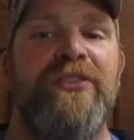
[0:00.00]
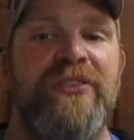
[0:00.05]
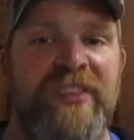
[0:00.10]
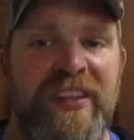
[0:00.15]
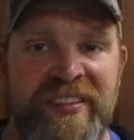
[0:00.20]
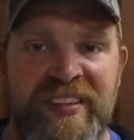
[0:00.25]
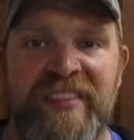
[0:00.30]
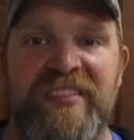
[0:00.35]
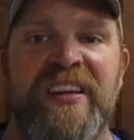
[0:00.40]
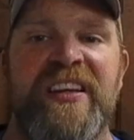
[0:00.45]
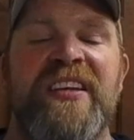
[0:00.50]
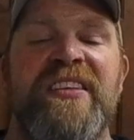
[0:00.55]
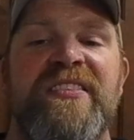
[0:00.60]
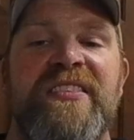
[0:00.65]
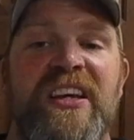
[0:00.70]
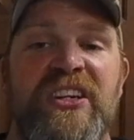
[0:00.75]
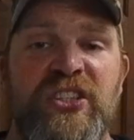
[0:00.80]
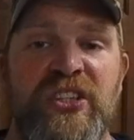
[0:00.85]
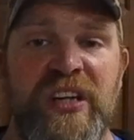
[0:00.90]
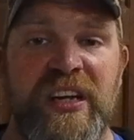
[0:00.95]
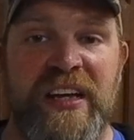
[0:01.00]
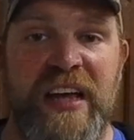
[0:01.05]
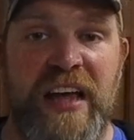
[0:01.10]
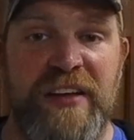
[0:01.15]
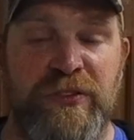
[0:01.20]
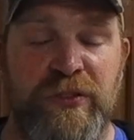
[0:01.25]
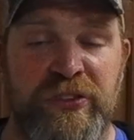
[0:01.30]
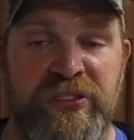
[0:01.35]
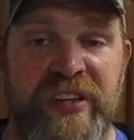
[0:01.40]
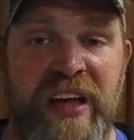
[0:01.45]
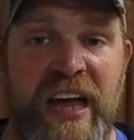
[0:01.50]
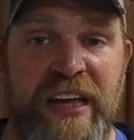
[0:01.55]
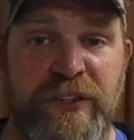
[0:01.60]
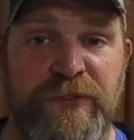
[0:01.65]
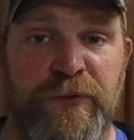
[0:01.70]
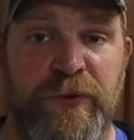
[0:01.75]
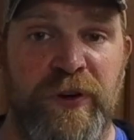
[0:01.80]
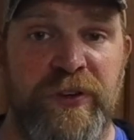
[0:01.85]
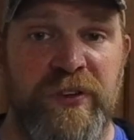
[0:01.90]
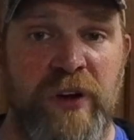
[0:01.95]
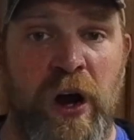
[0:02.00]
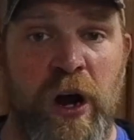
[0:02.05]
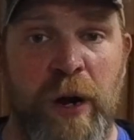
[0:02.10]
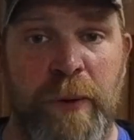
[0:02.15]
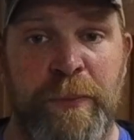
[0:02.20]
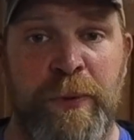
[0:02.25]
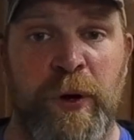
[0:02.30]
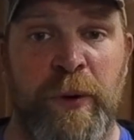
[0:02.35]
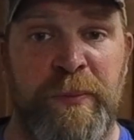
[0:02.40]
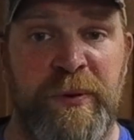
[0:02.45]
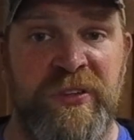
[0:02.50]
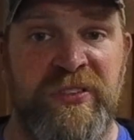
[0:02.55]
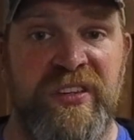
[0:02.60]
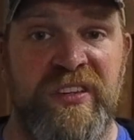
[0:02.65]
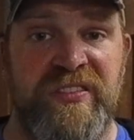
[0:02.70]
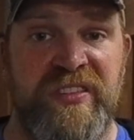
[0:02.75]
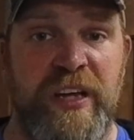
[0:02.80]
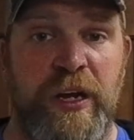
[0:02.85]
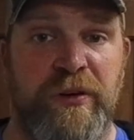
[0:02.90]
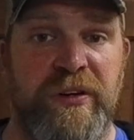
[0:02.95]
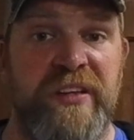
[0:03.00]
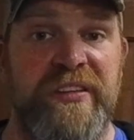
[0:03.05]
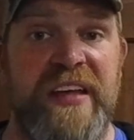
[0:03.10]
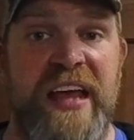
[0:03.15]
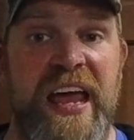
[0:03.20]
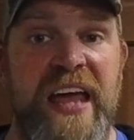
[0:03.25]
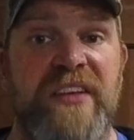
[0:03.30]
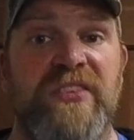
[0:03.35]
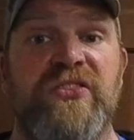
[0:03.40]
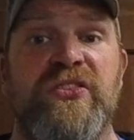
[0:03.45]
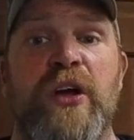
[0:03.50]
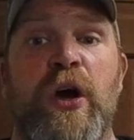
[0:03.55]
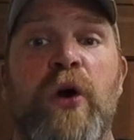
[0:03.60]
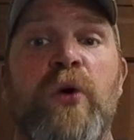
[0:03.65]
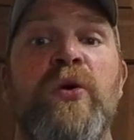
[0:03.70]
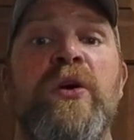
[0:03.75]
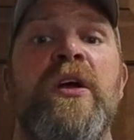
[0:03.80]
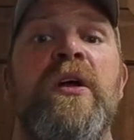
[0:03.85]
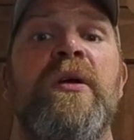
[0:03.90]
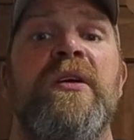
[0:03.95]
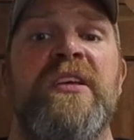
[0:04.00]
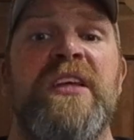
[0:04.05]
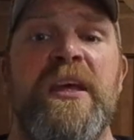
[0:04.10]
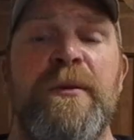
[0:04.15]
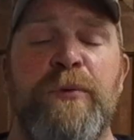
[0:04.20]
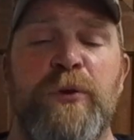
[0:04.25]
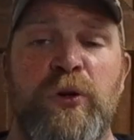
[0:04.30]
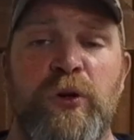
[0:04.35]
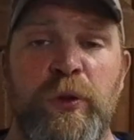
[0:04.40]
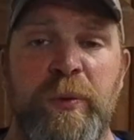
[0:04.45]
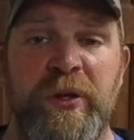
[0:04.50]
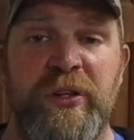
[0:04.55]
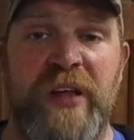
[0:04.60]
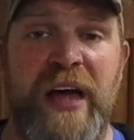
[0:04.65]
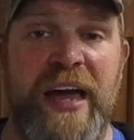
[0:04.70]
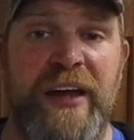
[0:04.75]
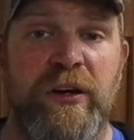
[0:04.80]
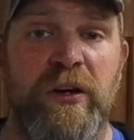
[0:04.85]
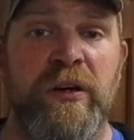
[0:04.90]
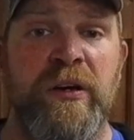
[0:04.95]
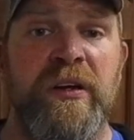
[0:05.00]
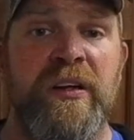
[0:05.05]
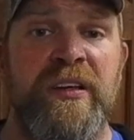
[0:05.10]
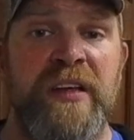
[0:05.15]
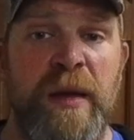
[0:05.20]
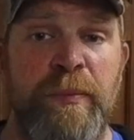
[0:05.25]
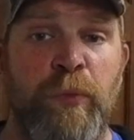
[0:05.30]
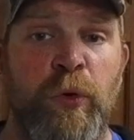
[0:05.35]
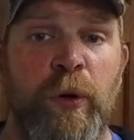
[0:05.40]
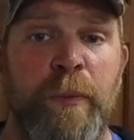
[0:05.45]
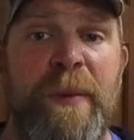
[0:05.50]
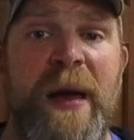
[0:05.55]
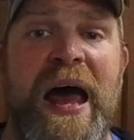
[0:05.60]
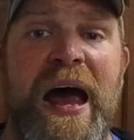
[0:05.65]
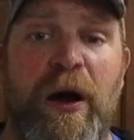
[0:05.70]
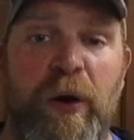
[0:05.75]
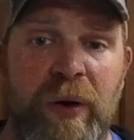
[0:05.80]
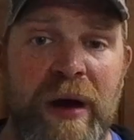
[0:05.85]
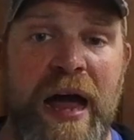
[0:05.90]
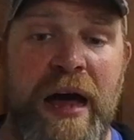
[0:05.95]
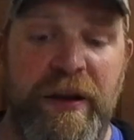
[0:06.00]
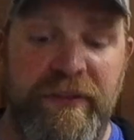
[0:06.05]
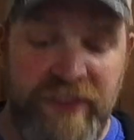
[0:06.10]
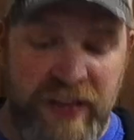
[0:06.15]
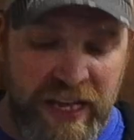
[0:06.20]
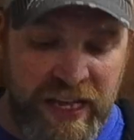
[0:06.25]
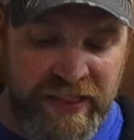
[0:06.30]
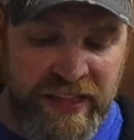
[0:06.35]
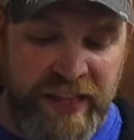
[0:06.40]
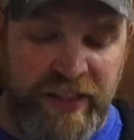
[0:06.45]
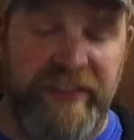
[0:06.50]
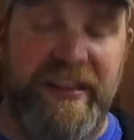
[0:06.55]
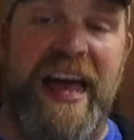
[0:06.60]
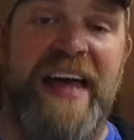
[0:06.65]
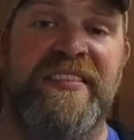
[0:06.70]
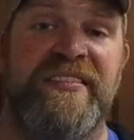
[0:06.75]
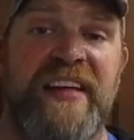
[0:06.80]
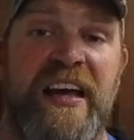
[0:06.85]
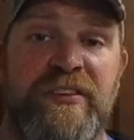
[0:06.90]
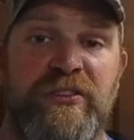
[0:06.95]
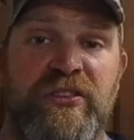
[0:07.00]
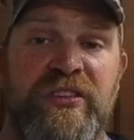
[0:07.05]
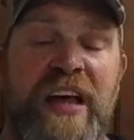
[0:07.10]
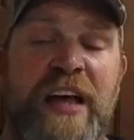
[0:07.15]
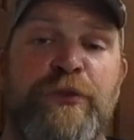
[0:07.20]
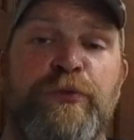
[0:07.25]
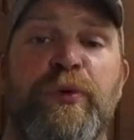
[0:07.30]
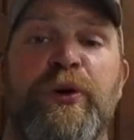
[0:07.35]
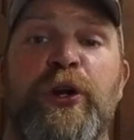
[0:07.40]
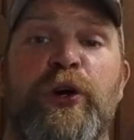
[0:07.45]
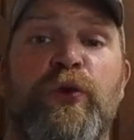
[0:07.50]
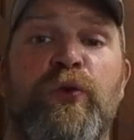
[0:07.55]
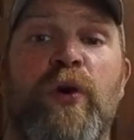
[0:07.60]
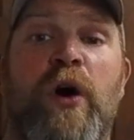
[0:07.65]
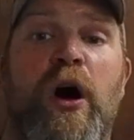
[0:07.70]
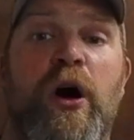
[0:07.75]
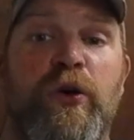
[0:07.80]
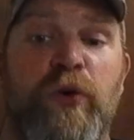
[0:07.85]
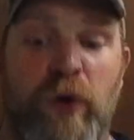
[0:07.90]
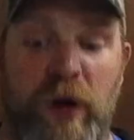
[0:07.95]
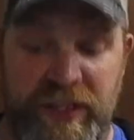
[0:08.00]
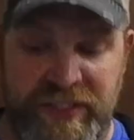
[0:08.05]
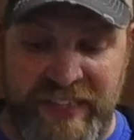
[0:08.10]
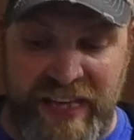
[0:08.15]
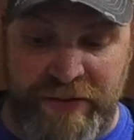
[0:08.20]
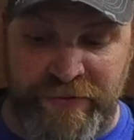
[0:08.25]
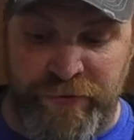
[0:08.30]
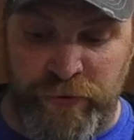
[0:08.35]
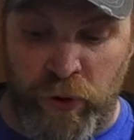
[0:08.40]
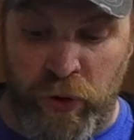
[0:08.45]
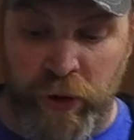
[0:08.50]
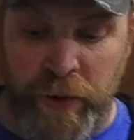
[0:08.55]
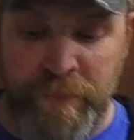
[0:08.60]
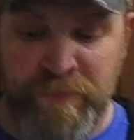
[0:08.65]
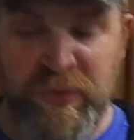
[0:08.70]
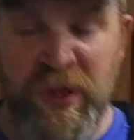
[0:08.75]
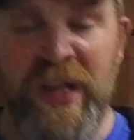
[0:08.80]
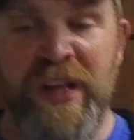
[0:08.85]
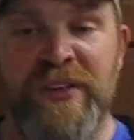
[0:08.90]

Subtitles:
this is a conditioning exercise for our purposes here today. So keep it a little bit lighter, get more power out of it. And then the last exercise, we're gonna crawl across that floor.